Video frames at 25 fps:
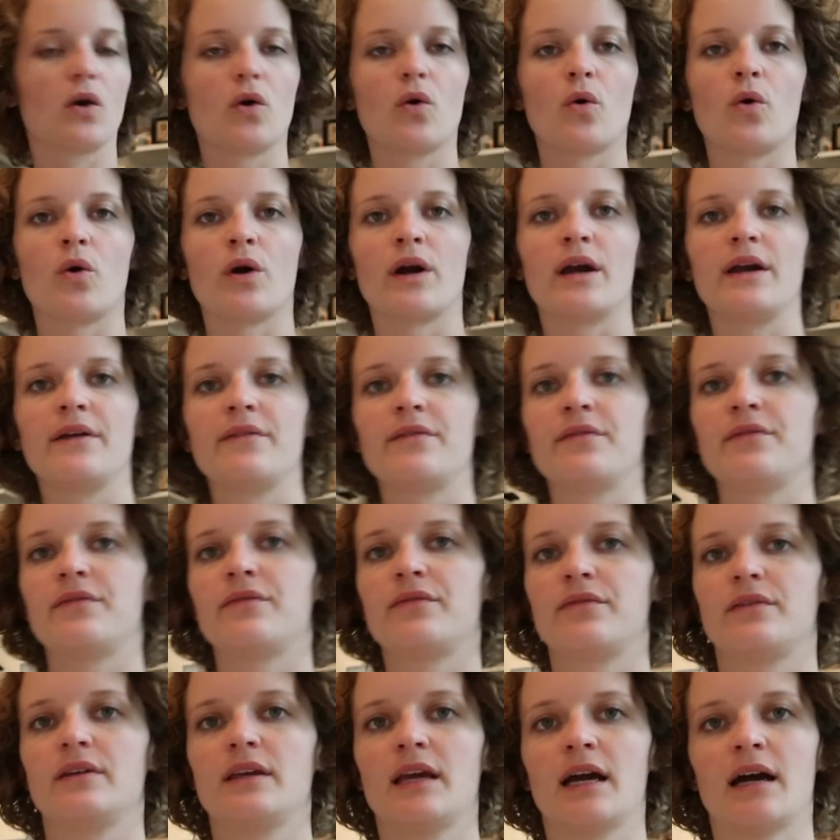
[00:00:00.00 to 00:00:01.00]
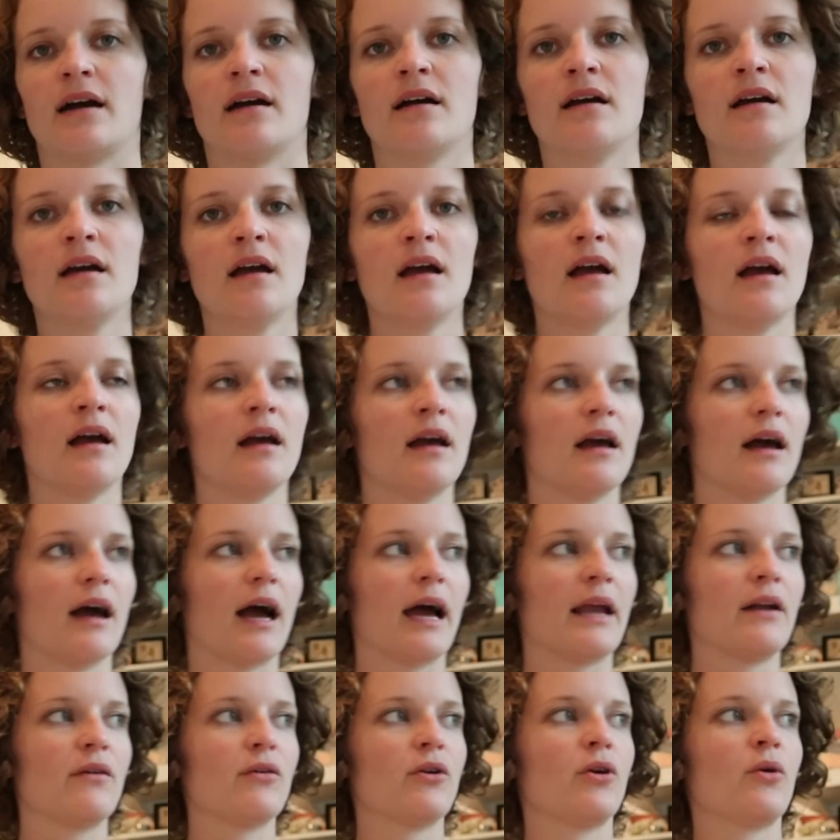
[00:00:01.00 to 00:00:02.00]
Or if, yeah,
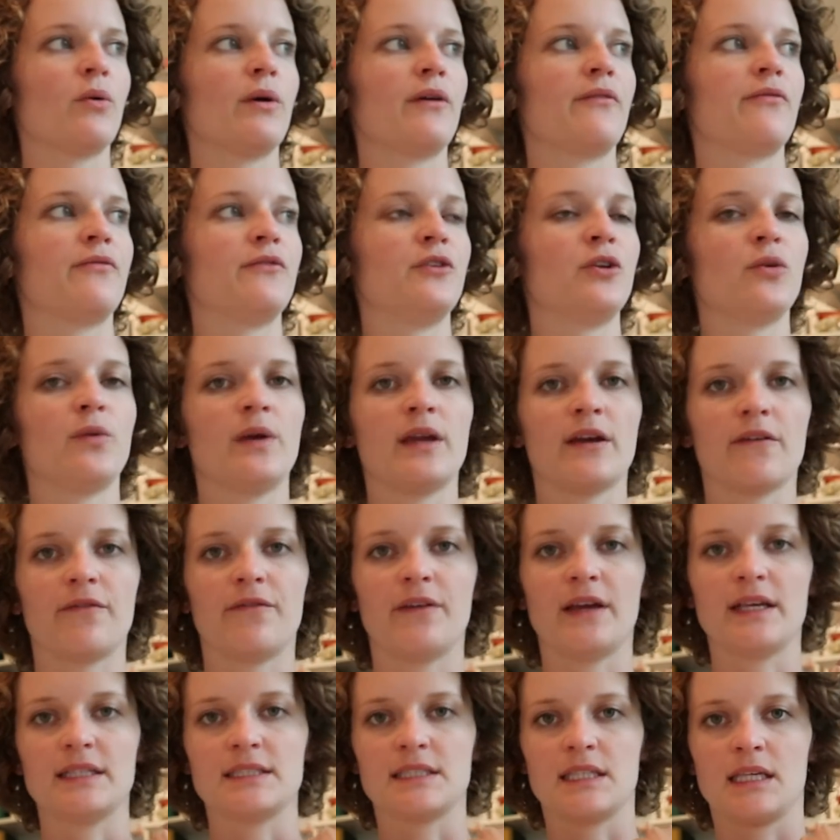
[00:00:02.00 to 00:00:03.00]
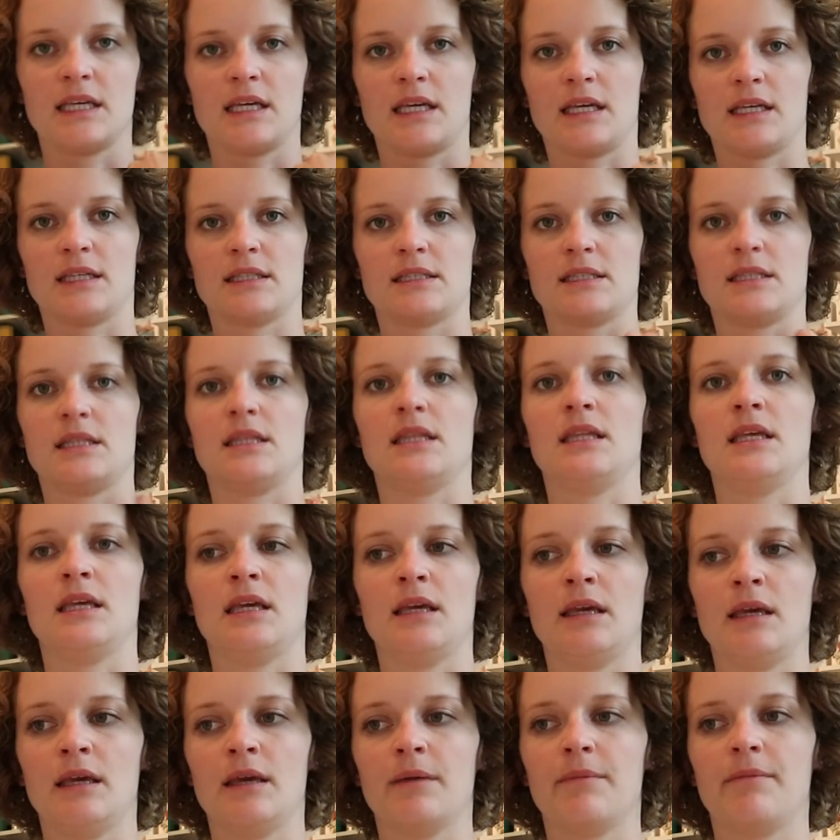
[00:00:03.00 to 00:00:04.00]
I don't know if doing a facing is
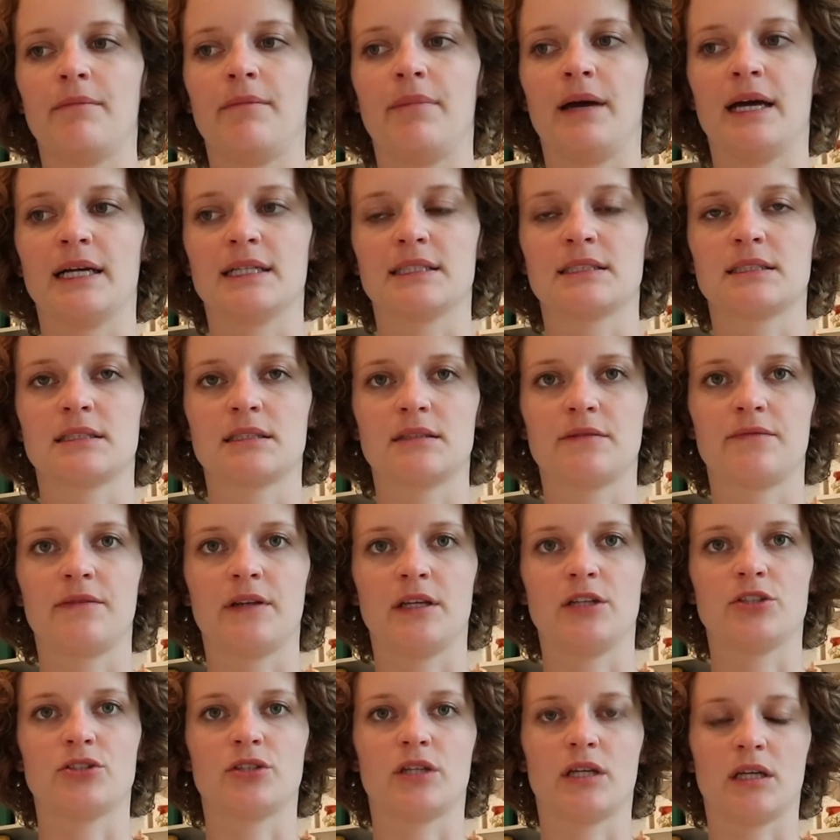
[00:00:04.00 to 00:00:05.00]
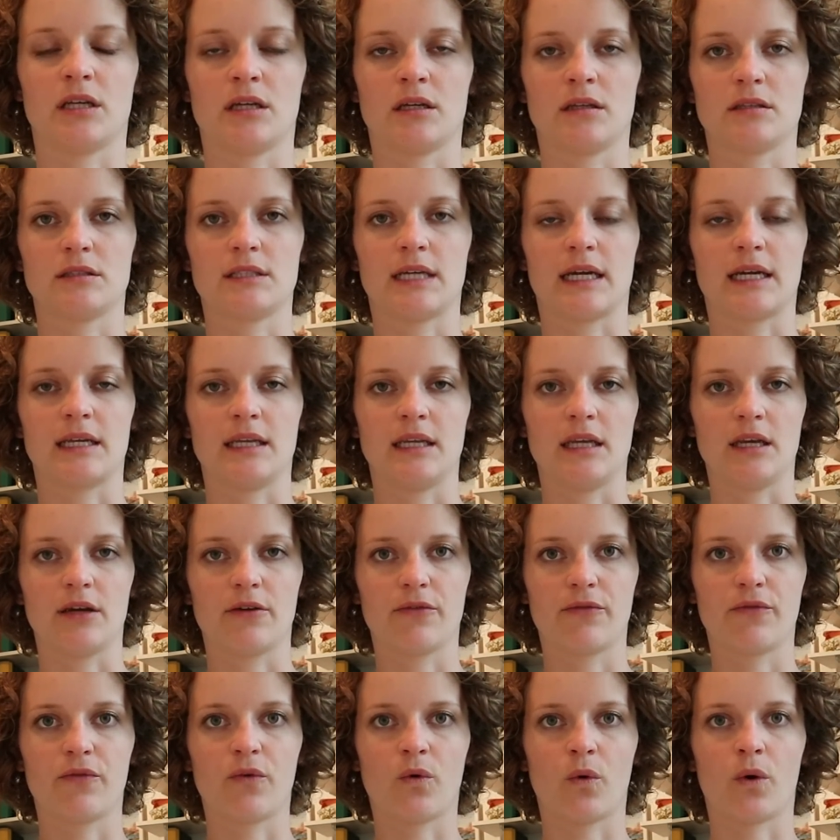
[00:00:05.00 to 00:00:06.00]
the best finishing
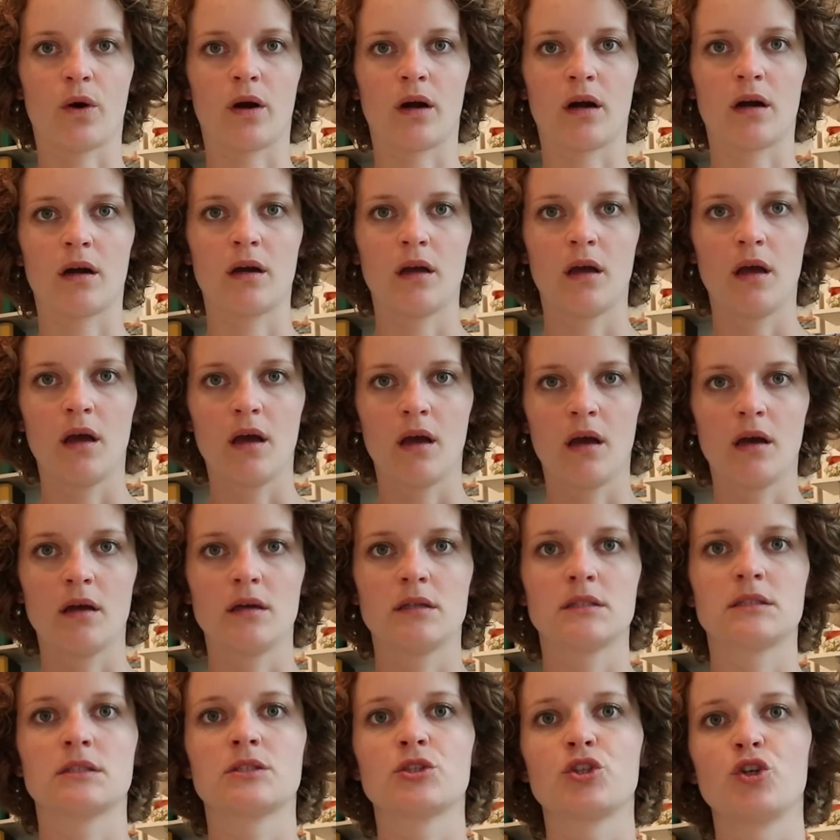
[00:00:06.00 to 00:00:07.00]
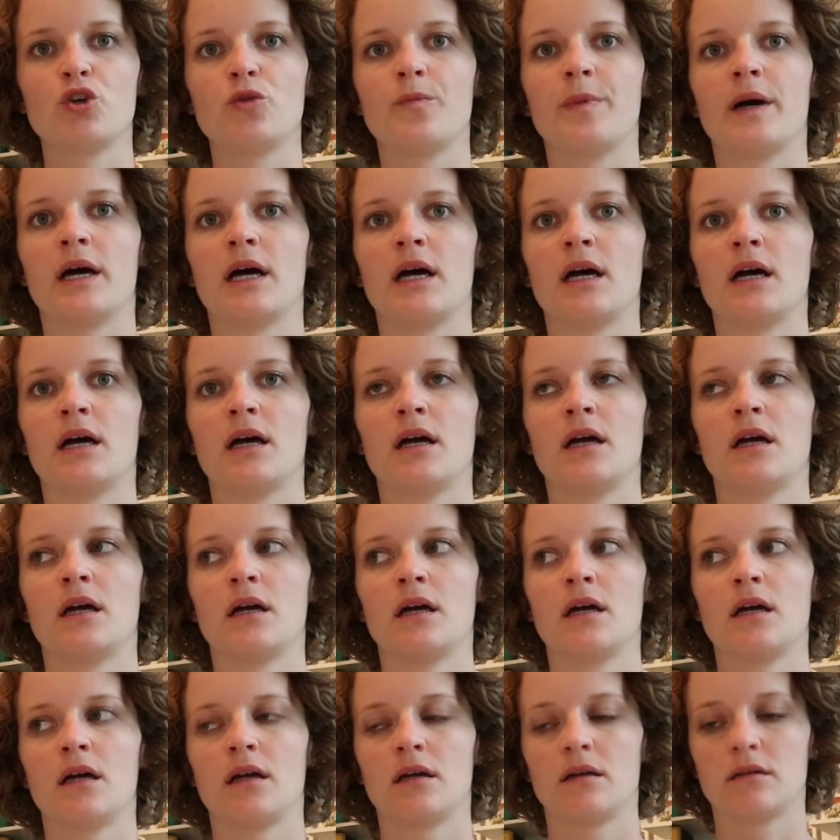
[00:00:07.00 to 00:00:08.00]
technique for scuba
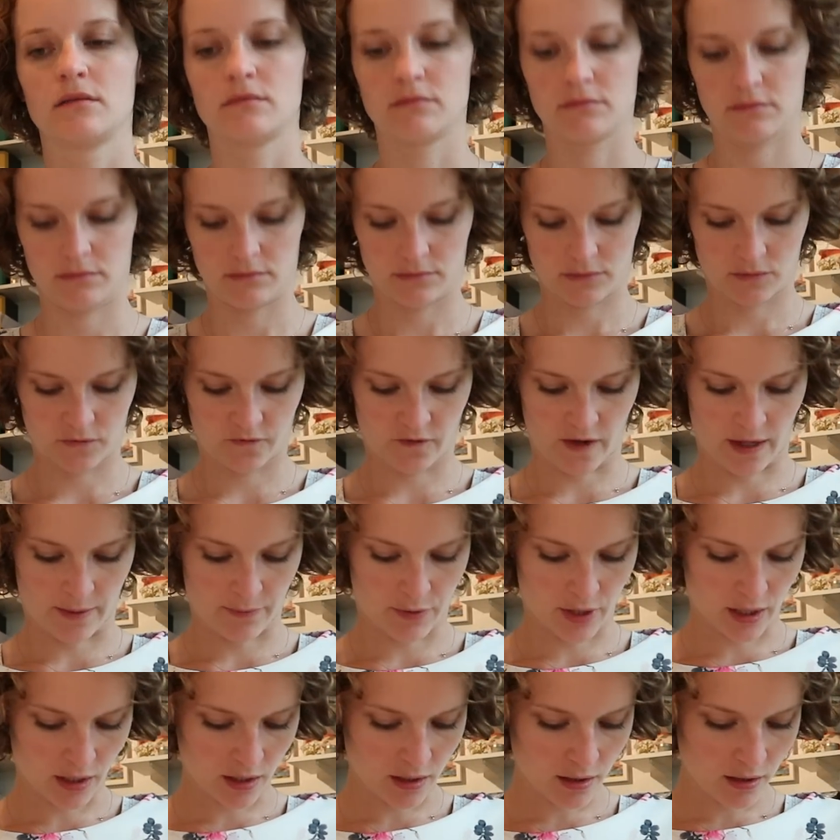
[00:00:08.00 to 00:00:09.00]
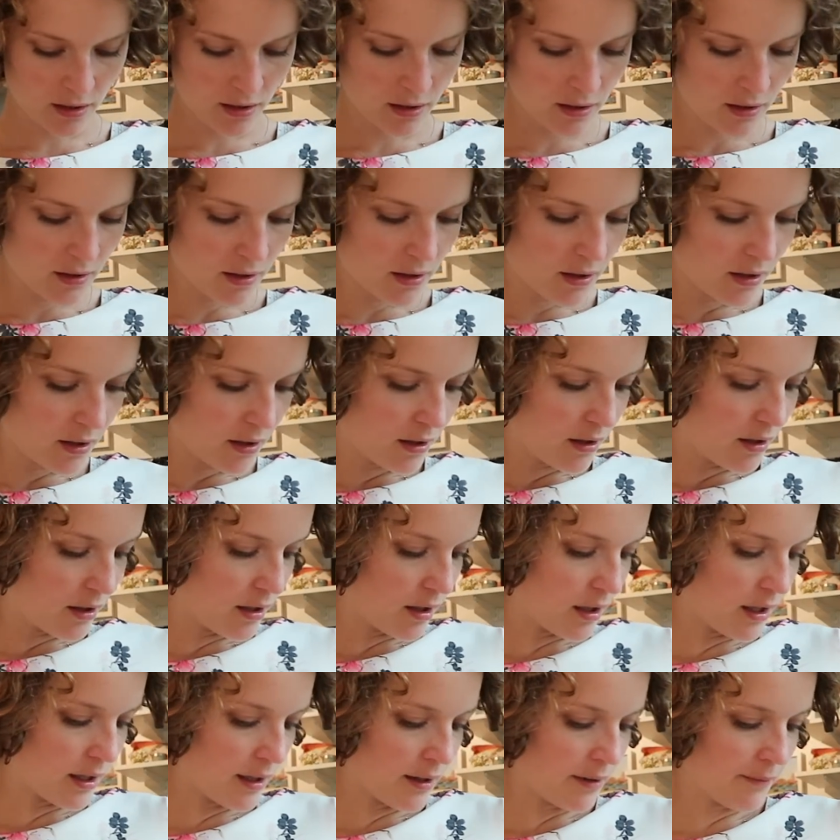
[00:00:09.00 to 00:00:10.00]
fabric.
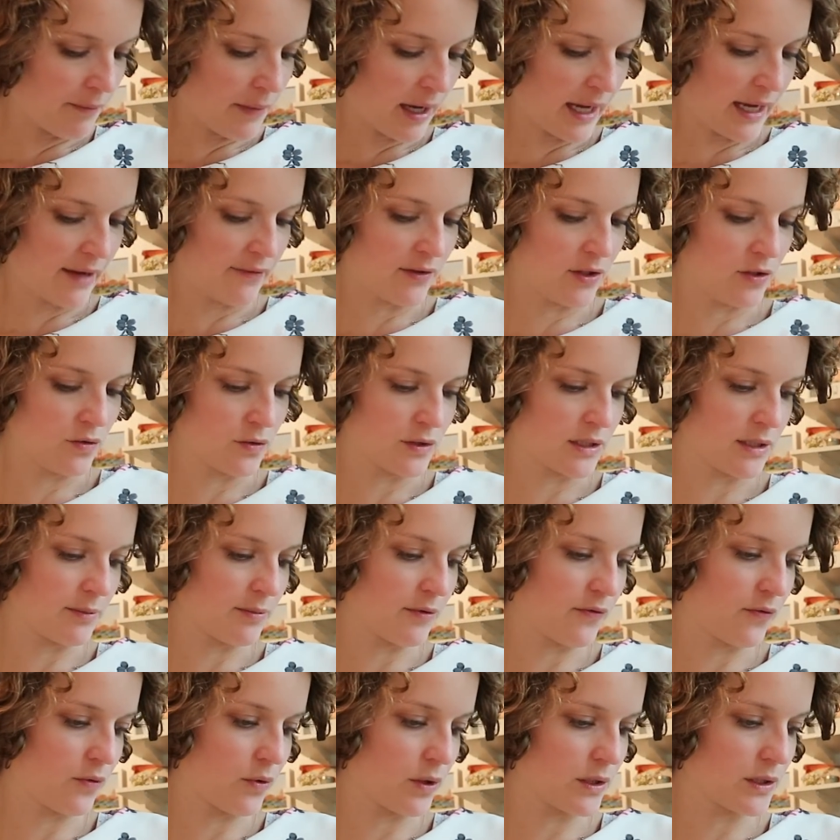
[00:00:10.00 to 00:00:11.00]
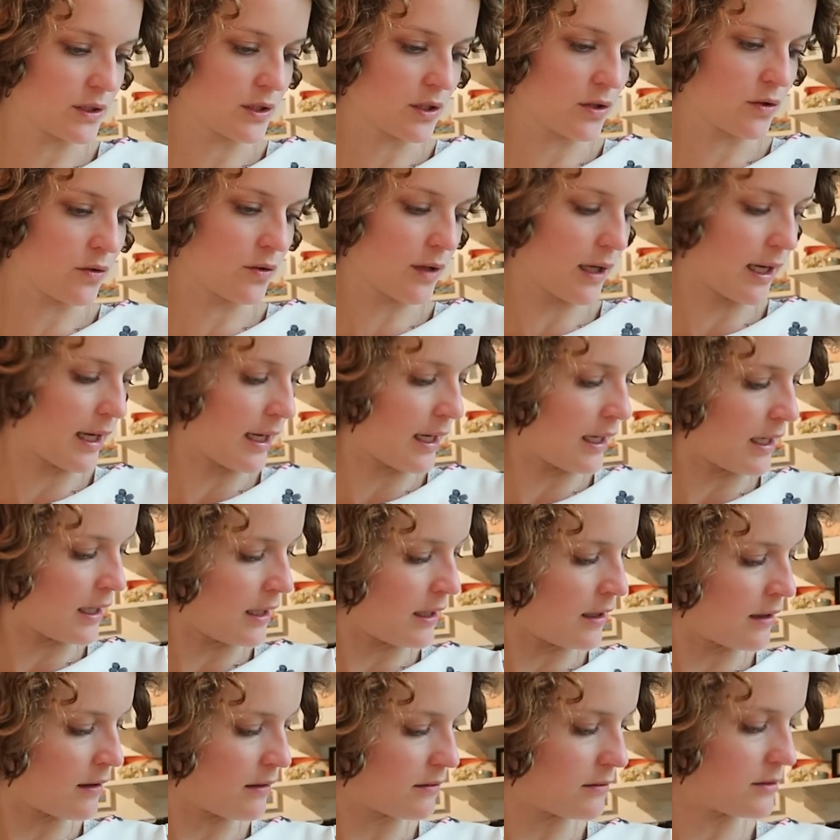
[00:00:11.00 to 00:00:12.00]
I haven't used it before, so
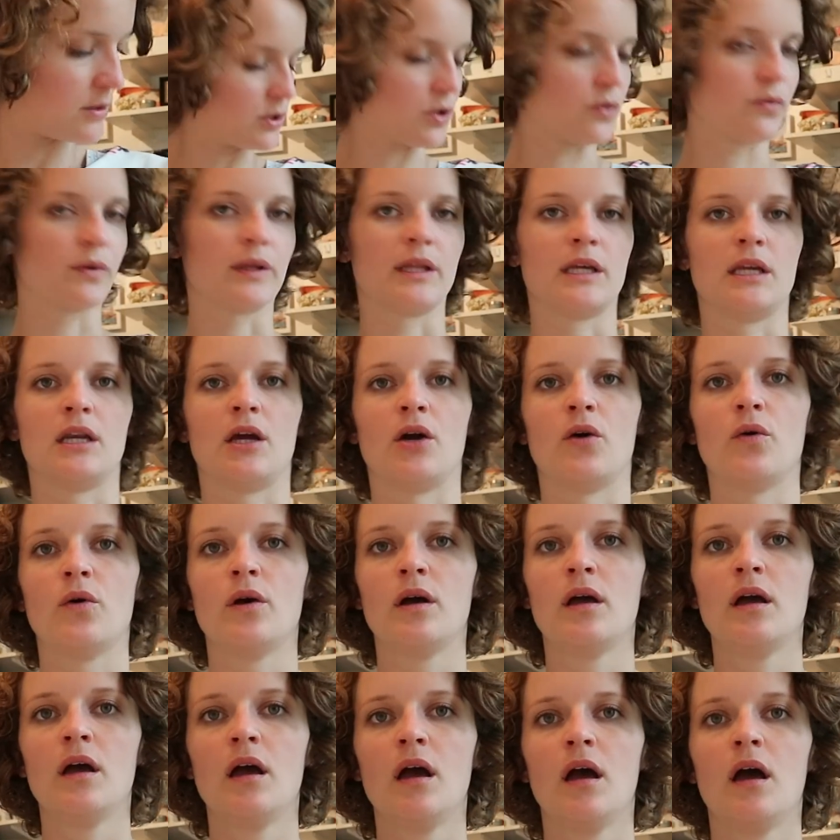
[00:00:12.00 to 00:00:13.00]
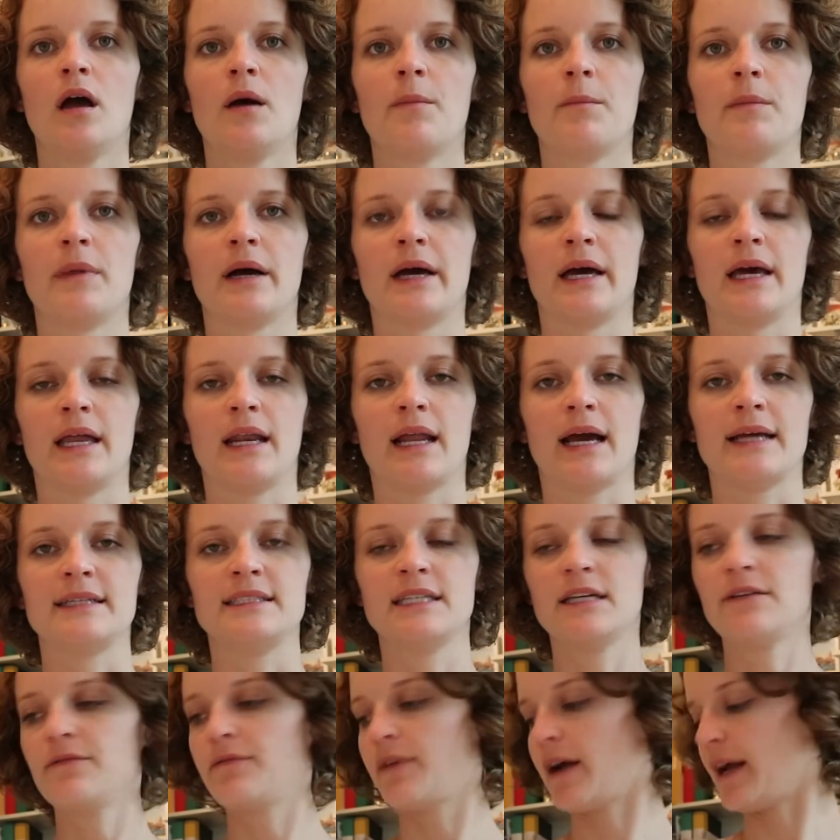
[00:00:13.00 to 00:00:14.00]
I don't really know. But I
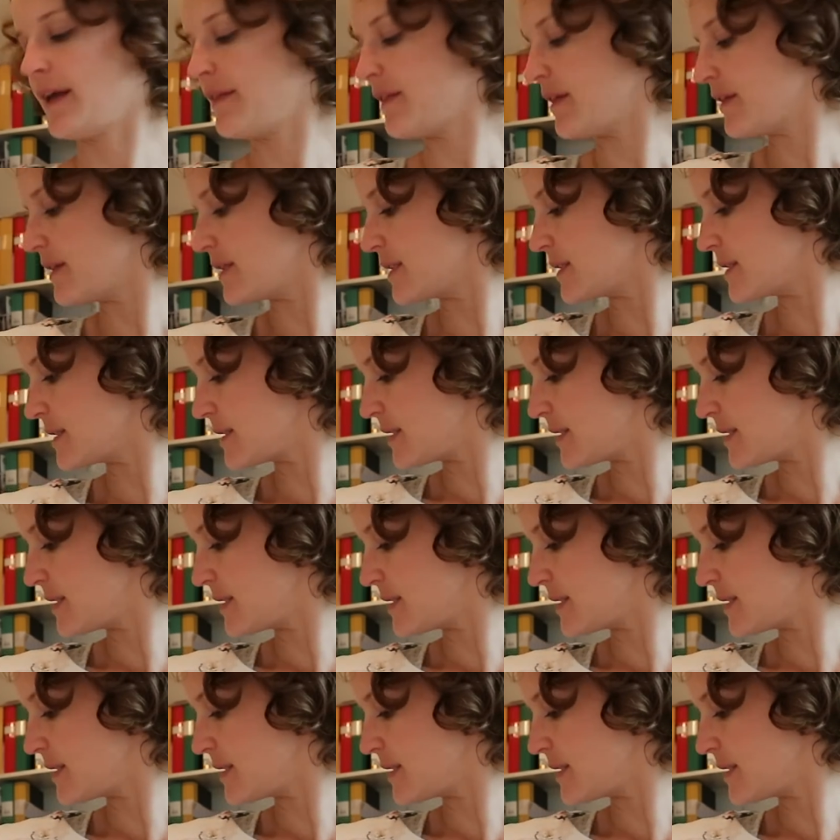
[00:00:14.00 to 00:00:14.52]
did find that the